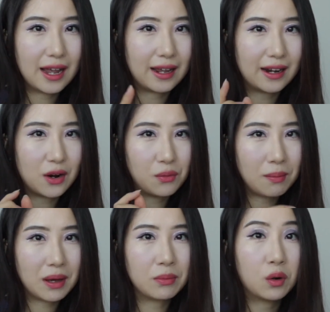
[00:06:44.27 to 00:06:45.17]
and I
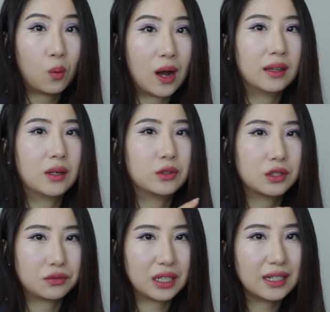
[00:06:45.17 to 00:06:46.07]
remember while I
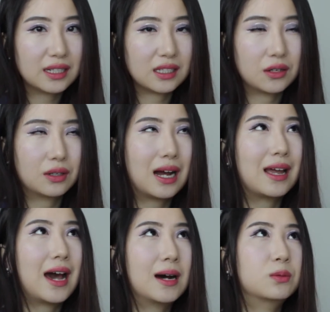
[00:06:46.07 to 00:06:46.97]
was reading that series, I
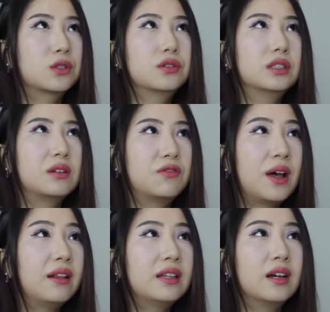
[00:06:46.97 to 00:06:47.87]
absolutely
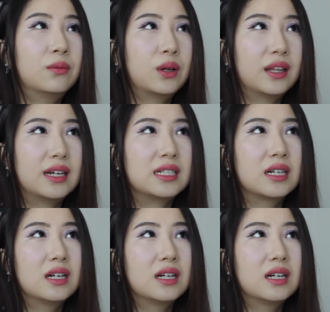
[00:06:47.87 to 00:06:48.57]
fell in love with it,